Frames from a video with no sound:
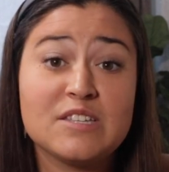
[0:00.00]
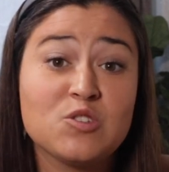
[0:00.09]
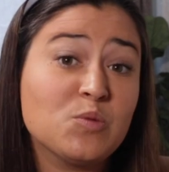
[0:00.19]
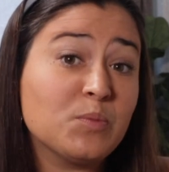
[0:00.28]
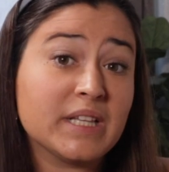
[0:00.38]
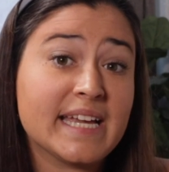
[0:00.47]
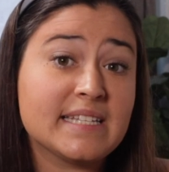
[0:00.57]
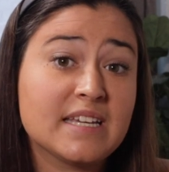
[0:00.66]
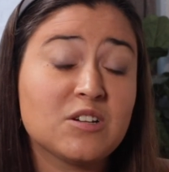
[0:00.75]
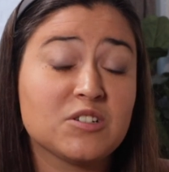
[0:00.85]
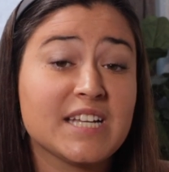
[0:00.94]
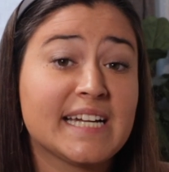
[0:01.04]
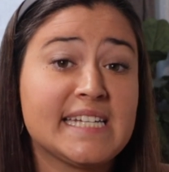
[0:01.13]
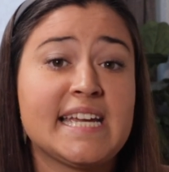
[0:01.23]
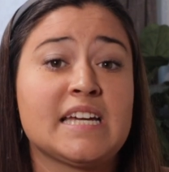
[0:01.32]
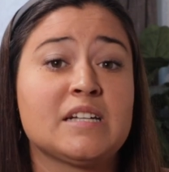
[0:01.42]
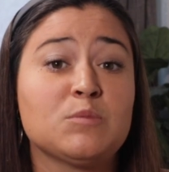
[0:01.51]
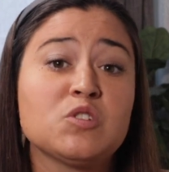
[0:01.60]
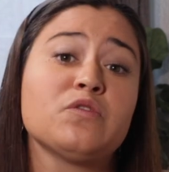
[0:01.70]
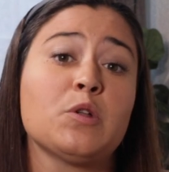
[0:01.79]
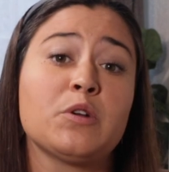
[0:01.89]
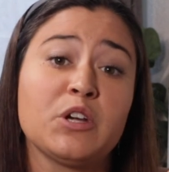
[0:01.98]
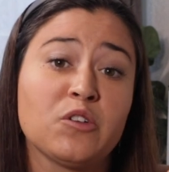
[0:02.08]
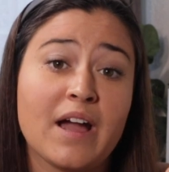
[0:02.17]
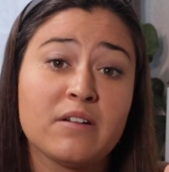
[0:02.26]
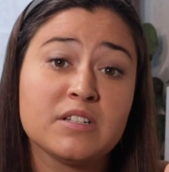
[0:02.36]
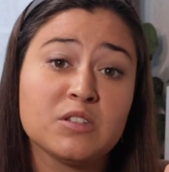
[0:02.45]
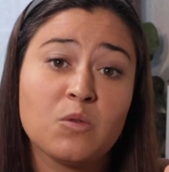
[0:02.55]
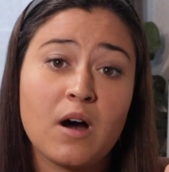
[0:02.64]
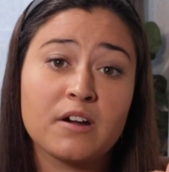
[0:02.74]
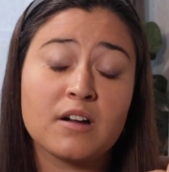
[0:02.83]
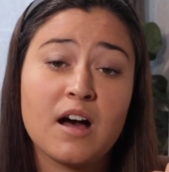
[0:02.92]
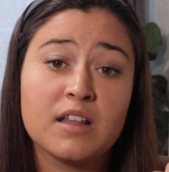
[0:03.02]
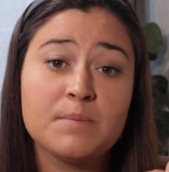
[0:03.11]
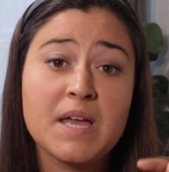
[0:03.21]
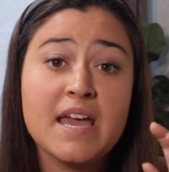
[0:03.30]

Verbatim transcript: zooplankton or tiny animals floating around in the water column